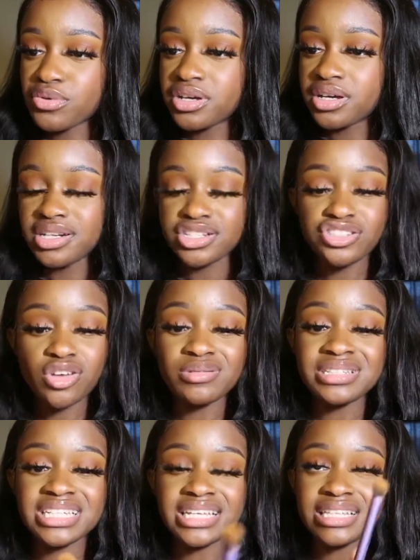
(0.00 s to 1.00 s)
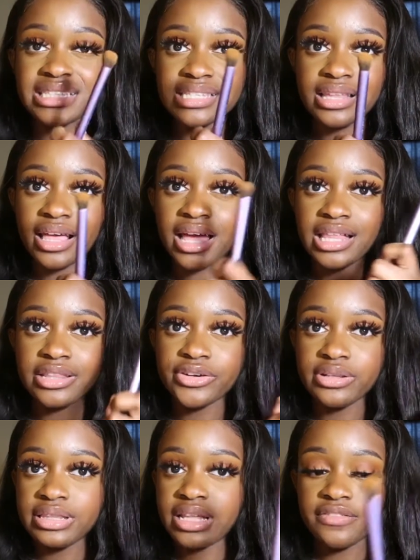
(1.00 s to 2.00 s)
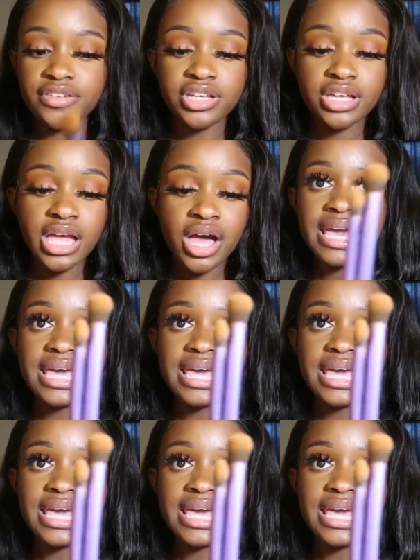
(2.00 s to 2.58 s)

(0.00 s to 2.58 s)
good and so dense like I literally love it